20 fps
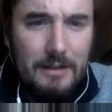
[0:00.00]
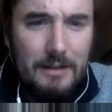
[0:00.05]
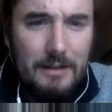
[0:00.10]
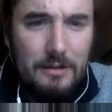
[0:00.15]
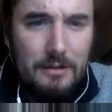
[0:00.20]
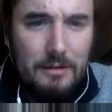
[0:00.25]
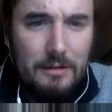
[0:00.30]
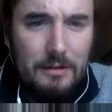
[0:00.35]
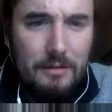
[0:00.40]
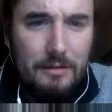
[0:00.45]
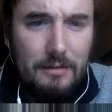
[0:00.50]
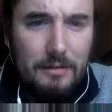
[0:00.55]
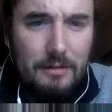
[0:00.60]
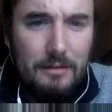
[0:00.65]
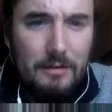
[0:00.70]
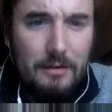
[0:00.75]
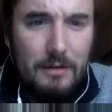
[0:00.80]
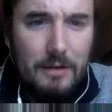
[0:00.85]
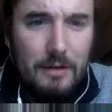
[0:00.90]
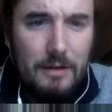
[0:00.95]
a tooth
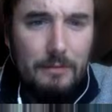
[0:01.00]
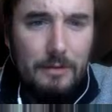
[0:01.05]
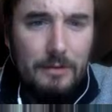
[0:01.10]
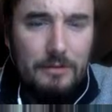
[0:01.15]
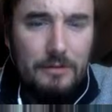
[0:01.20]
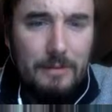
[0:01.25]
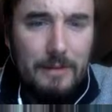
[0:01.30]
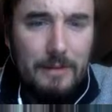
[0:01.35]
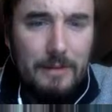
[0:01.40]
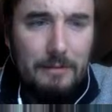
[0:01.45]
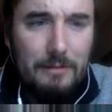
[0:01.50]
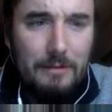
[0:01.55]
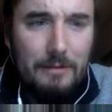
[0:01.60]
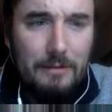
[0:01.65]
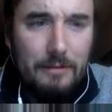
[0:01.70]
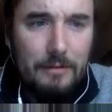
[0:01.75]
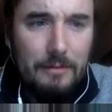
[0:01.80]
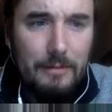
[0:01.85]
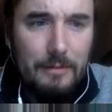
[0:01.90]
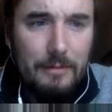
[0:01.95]
in one trip anywhere in
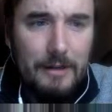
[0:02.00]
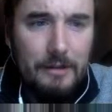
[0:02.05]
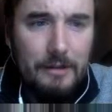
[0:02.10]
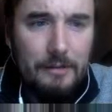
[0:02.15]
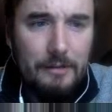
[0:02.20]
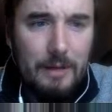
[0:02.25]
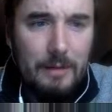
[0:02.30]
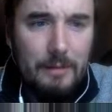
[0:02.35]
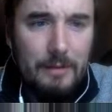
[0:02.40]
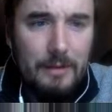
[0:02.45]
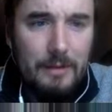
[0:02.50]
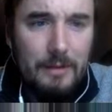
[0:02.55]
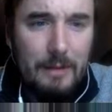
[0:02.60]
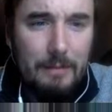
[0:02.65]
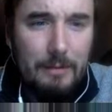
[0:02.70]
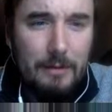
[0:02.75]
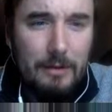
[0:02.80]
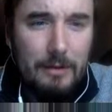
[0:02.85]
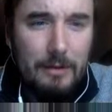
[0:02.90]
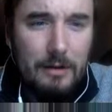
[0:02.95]
North America is probably the
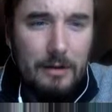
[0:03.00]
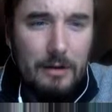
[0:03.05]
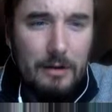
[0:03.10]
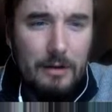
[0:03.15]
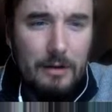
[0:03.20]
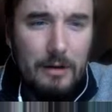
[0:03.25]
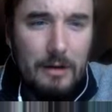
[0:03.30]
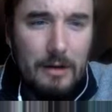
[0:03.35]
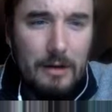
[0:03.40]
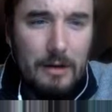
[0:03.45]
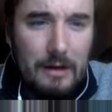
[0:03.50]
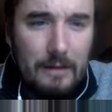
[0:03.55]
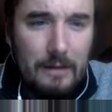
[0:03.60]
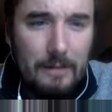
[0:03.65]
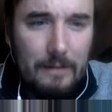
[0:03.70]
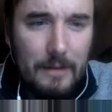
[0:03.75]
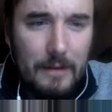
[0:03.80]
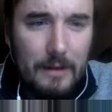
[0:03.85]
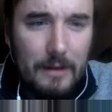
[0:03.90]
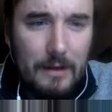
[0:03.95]
upper
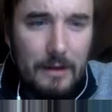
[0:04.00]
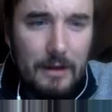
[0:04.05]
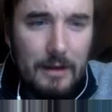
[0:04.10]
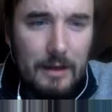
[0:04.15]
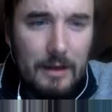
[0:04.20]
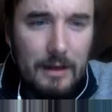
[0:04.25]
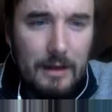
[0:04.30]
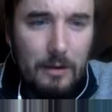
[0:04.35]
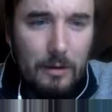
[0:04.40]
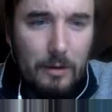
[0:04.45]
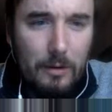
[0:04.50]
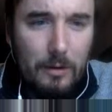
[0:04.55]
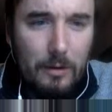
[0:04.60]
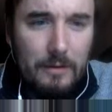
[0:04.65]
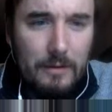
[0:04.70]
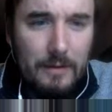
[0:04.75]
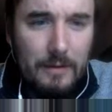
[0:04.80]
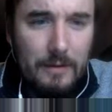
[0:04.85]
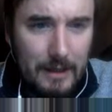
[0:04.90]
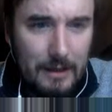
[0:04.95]

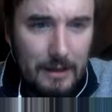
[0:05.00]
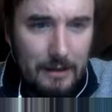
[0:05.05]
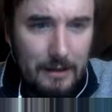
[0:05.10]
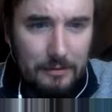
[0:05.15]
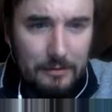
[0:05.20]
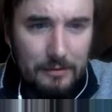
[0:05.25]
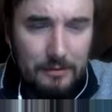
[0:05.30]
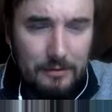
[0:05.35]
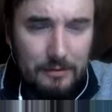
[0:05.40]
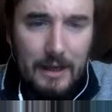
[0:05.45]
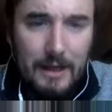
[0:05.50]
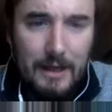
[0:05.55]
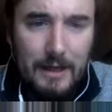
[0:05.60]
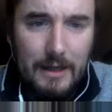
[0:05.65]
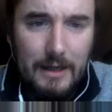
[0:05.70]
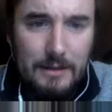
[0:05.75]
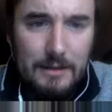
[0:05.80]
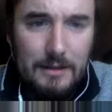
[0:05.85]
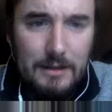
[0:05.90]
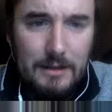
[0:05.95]
Okie
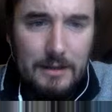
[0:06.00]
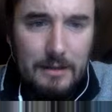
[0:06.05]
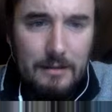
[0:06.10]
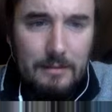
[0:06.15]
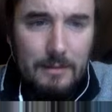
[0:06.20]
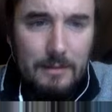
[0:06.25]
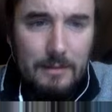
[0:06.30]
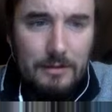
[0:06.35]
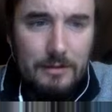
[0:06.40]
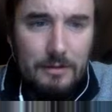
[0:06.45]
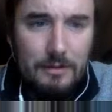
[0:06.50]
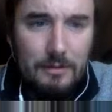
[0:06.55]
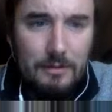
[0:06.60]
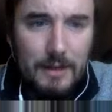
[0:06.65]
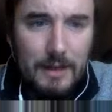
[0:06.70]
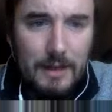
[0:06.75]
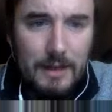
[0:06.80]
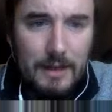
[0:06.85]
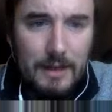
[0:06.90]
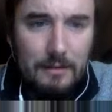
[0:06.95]
Sand. I'm not sure where
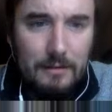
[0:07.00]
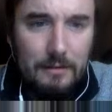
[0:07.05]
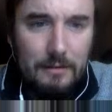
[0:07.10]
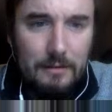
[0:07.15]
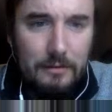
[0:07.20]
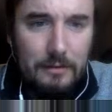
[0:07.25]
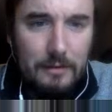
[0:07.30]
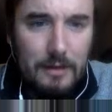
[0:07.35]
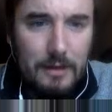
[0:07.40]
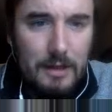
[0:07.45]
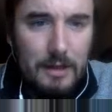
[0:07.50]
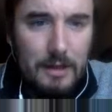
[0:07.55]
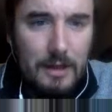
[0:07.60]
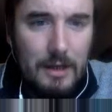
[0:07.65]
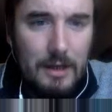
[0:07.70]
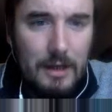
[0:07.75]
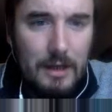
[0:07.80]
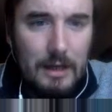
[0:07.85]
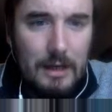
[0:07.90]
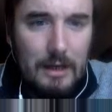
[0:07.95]
that is.
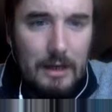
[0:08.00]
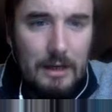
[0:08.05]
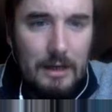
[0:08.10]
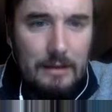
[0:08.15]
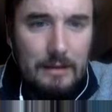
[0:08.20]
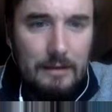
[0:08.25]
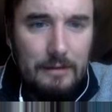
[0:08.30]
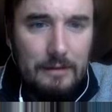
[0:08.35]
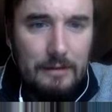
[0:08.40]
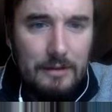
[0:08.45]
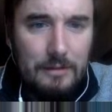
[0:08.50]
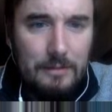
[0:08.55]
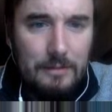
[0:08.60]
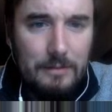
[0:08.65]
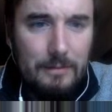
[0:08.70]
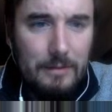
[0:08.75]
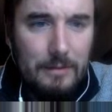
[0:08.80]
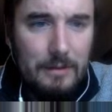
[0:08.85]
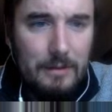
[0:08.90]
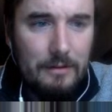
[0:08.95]
The STH
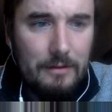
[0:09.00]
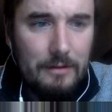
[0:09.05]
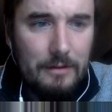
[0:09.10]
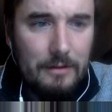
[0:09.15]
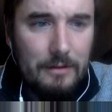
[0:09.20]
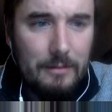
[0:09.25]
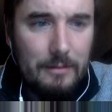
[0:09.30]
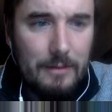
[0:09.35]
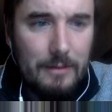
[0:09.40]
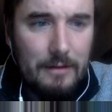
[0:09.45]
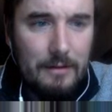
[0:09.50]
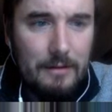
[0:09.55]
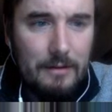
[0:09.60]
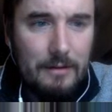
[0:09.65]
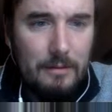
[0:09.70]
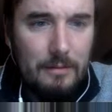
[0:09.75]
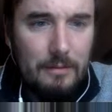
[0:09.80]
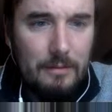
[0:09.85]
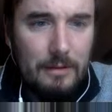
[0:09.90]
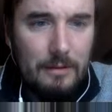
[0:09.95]
bone bed is another
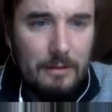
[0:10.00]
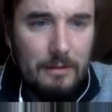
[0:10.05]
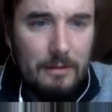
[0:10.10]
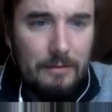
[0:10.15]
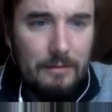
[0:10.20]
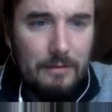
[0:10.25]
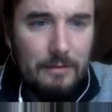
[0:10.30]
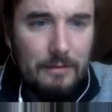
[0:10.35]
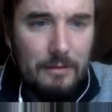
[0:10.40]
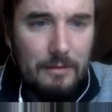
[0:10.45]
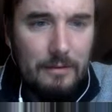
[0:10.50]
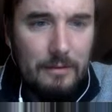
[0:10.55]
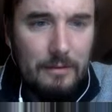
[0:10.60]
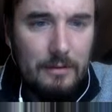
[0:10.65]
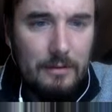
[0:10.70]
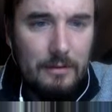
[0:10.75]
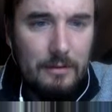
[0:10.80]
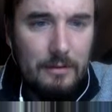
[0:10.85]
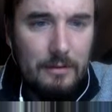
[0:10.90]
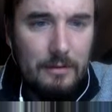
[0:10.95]
matter, probably from...
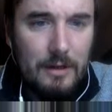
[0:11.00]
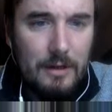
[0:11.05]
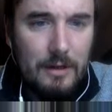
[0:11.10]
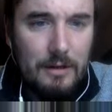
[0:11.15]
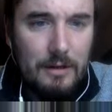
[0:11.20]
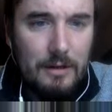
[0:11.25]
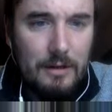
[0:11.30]
Okay.